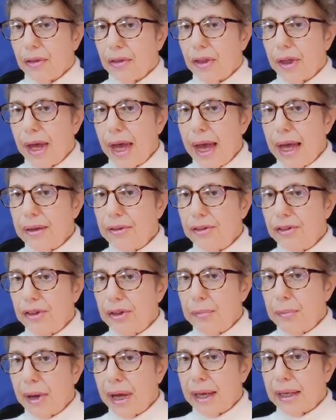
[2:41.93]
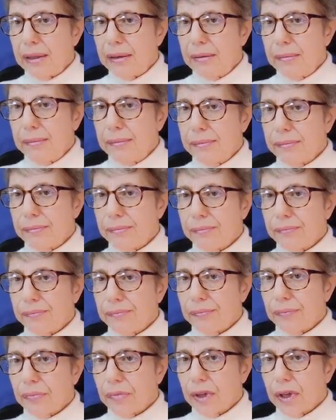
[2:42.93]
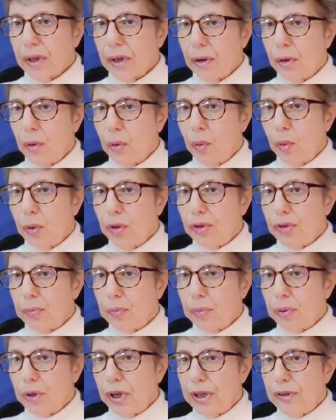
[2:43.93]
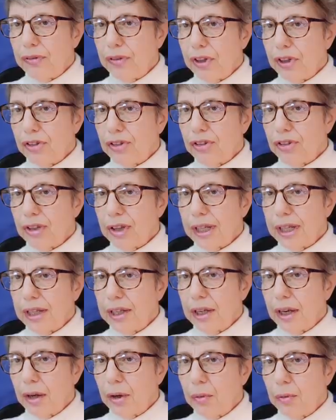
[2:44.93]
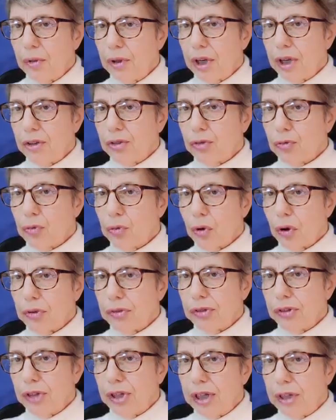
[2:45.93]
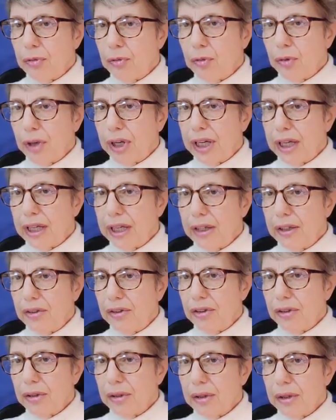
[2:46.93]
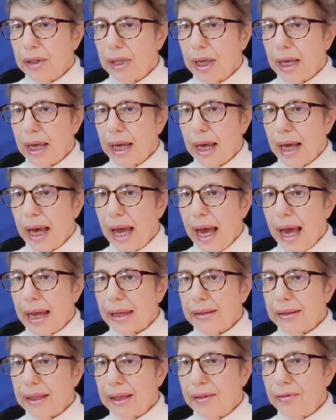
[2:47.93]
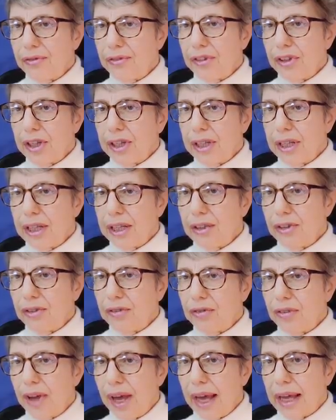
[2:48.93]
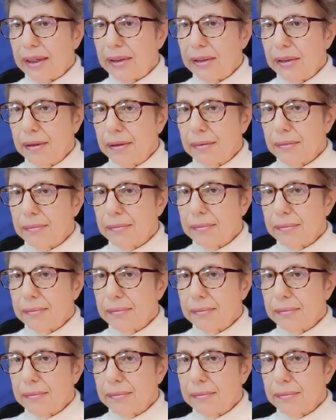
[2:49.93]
The handyman, who was previously known as Rodney Reid, and lived in his van,